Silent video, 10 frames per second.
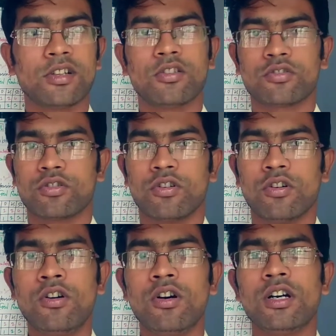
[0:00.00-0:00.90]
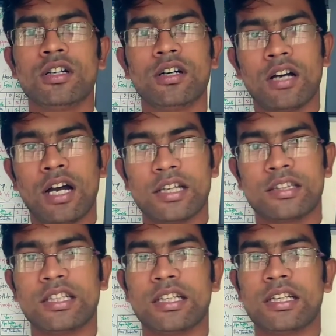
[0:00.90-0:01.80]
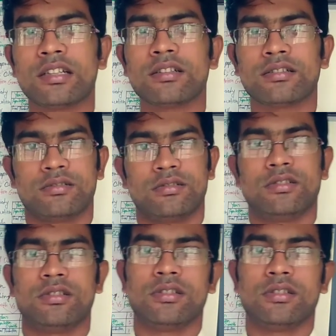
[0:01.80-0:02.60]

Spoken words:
So I think